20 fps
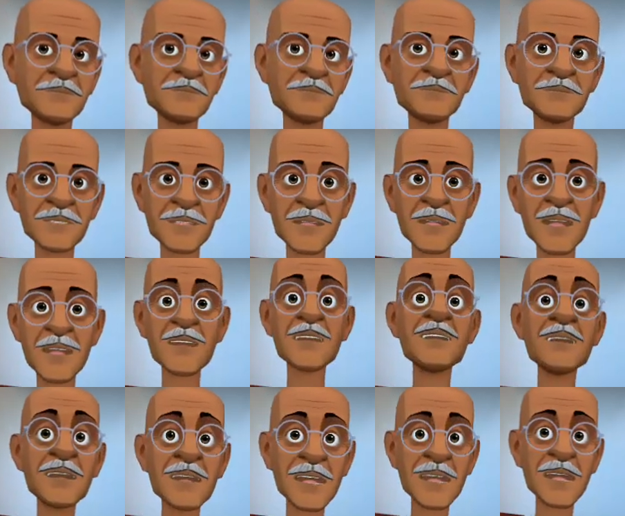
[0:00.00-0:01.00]
Yes they
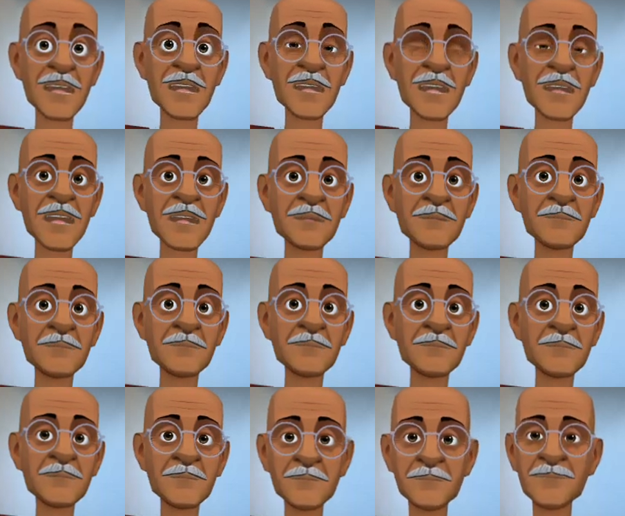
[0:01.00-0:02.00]
finally did it.
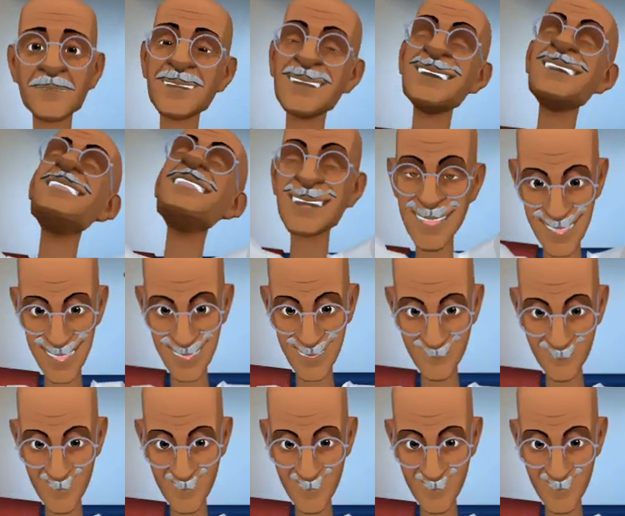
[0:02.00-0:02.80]
Fag Night is no